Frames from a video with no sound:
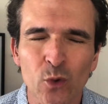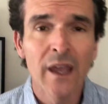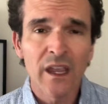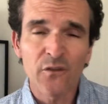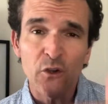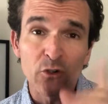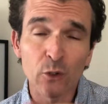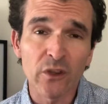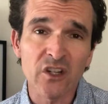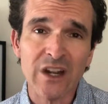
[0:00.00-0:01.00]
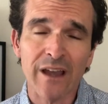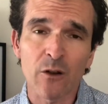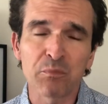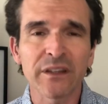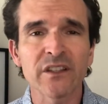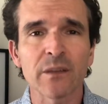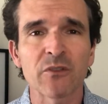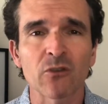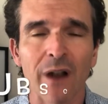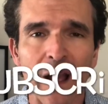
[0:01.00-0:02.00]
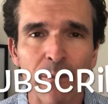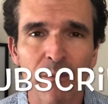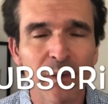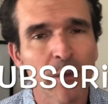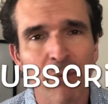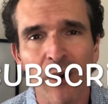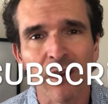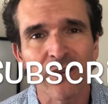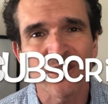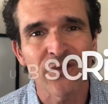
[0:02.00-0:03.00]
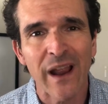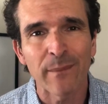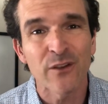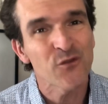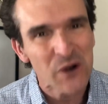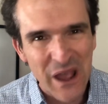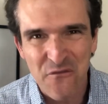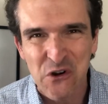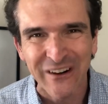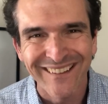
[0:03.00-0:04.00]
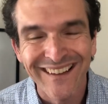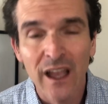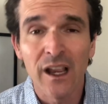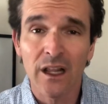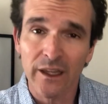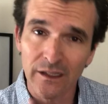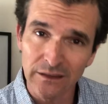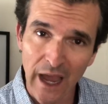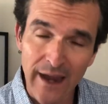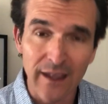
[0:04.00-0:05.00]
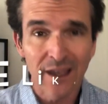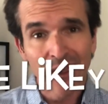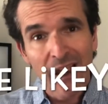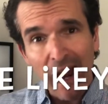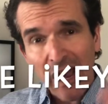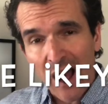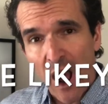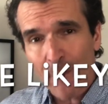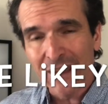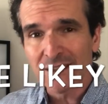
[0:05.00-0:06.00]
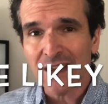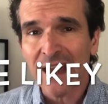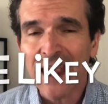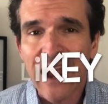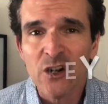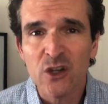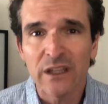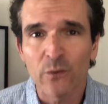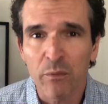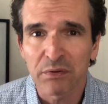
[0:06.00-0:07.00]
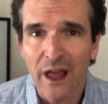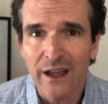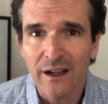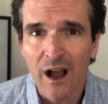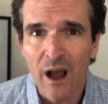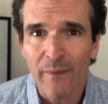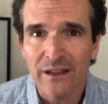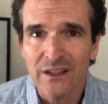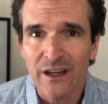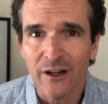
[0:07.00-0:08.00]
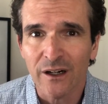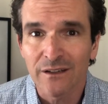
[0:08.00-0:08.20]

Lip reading: If you're new to the channel, please subscribe. Be a part of this family forever. Click like, comment. I actually reply to comments here.